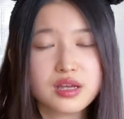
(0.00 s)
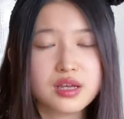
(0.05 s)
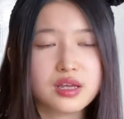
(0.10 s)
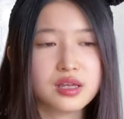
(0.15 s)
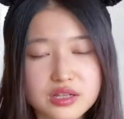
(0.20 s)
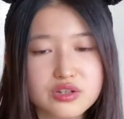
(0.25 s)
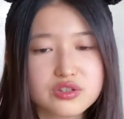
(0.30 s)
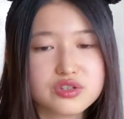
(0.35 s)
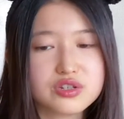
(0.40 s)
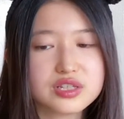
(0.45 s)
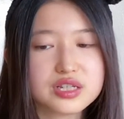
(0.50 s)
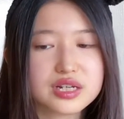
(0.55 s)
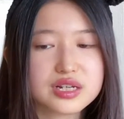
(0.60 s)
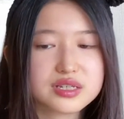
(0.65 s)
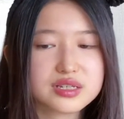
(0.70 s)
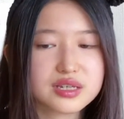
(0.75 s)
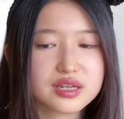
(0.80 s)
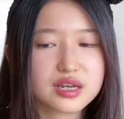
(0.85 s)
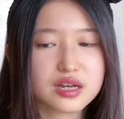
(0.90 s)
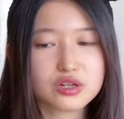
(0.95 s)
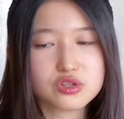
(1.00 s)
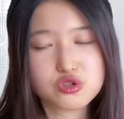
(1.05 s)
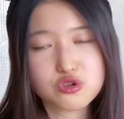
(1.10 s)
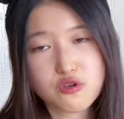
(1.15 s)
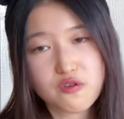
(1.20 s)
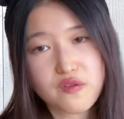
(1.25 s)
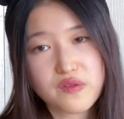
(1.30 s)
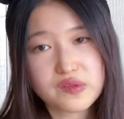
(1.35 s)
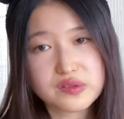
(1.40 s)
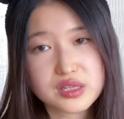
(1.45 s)
And also another thing, on
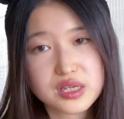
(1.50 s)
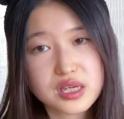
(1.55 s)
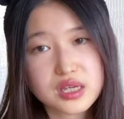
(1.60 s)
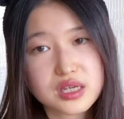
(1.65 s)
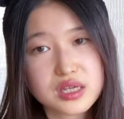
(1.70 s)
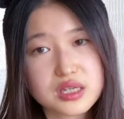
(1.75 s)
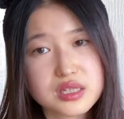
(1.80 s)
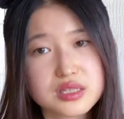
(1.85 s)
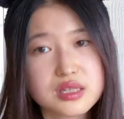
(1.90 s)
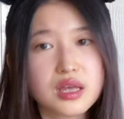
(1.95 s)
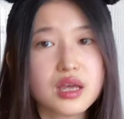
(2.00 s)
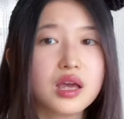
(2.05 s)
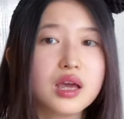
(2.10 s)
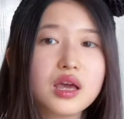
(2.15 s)
June 15th,